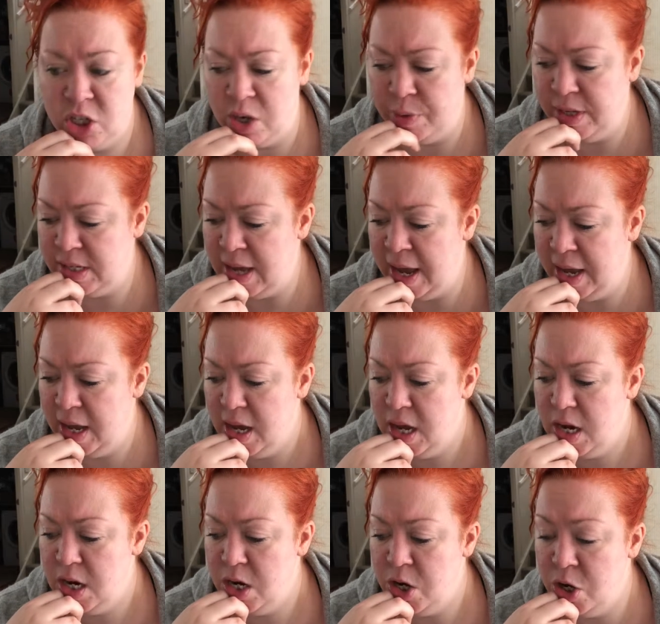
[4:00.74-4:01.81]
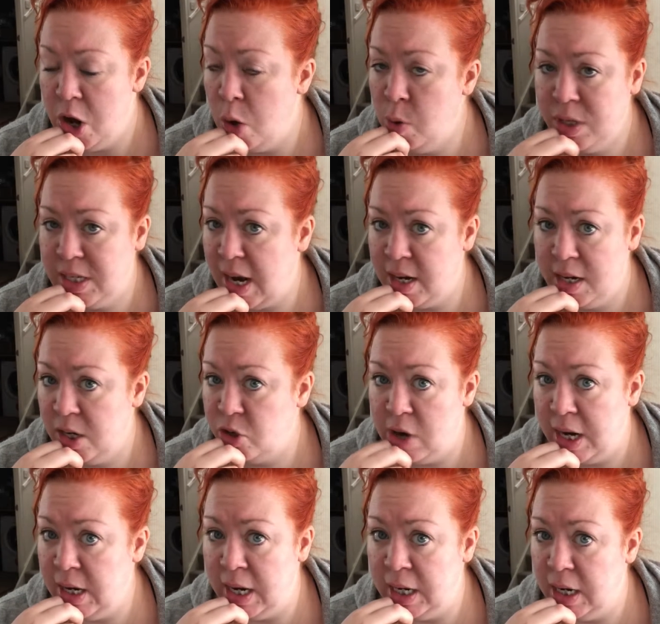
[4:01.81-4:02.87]
shall we say. No one's had any
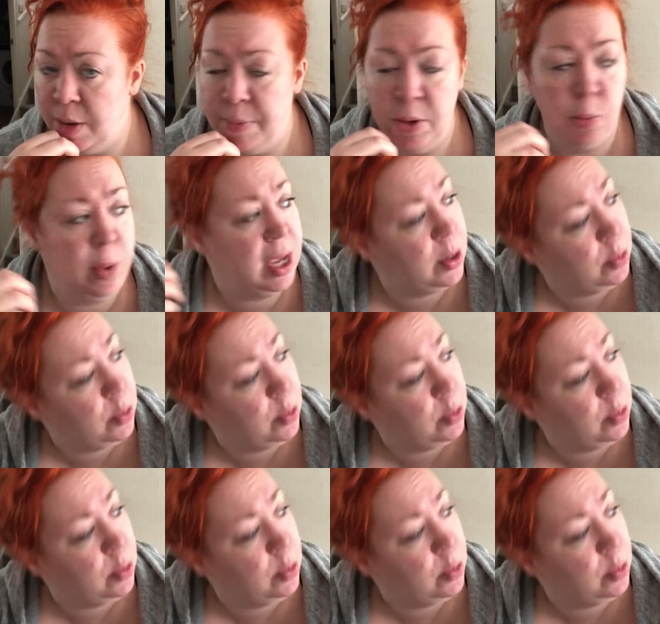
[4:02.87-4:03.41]
training. I mean, we